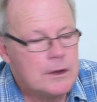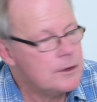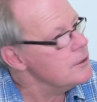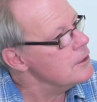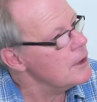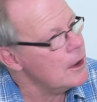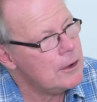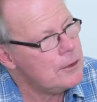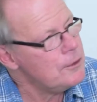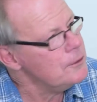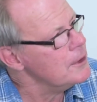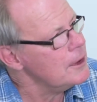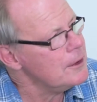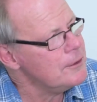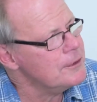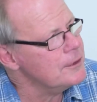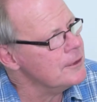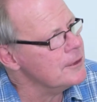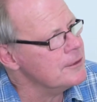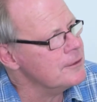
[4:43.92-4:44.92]
No,
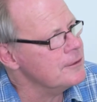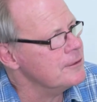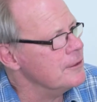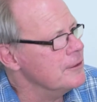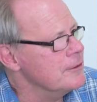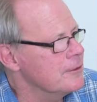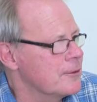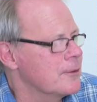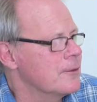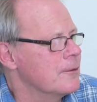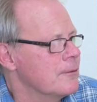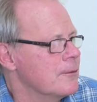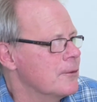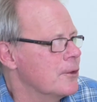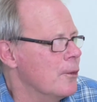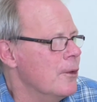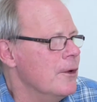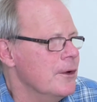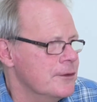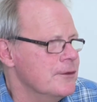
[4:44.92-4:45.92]
this is
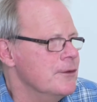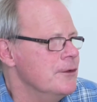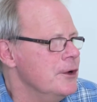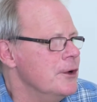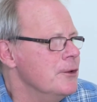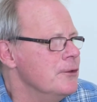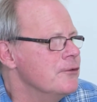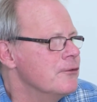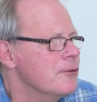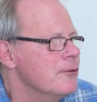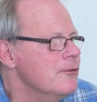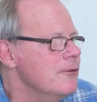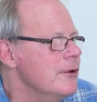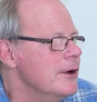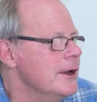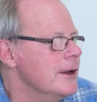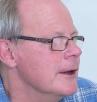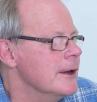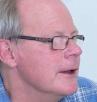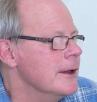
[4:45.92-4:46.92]
quite unusual,
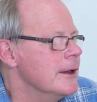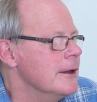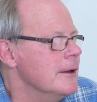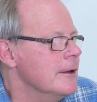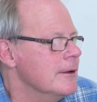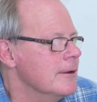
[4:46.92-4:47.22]
really.